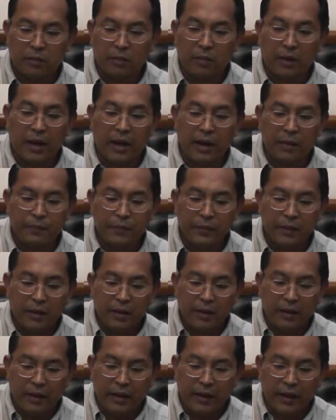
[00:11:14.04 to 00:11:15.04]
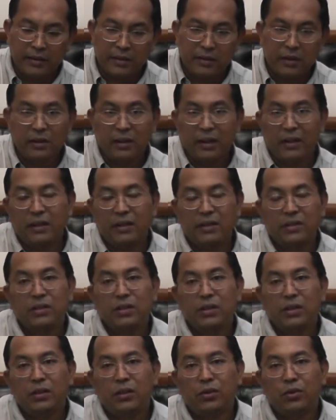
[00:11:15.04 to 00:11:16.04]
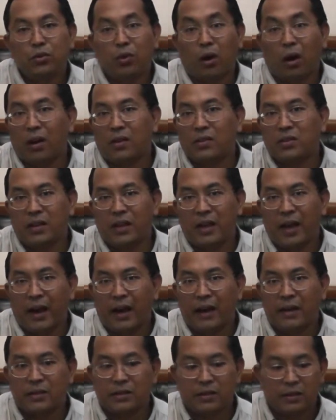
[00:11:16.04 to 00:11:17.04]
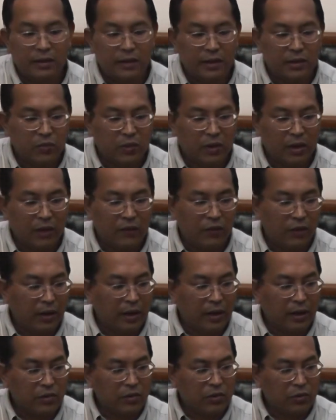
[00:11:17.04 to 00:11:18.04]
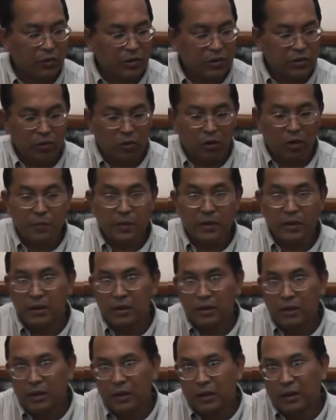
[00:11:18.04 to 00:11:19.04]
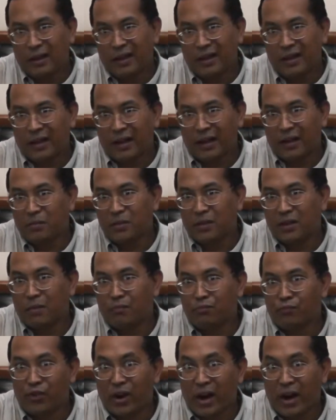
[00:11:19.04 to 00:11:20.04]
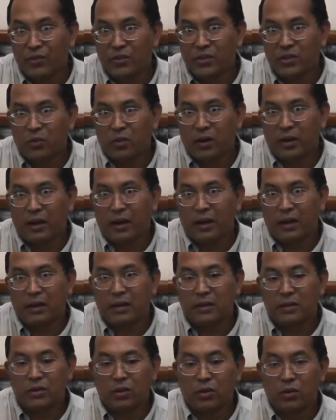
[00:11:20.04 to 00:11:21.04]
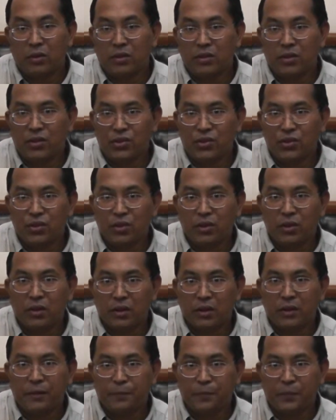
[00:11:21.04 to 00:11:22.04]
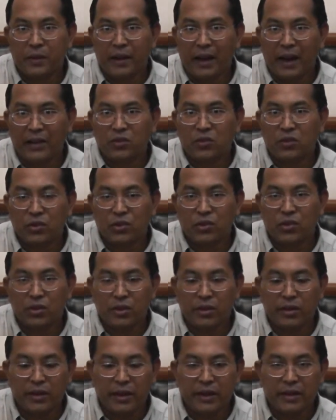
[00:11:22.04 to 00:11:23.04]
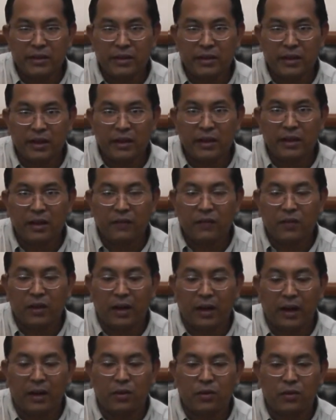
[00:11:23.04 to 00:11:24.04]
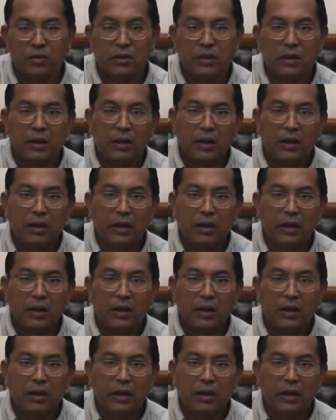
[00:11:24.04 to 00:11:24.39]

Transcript: lime, it has a tendency to oxidize. That's why avocados, once you open, it kind of become brownish, whatnot. So it's the sugar, the natural sugar that is in avocados,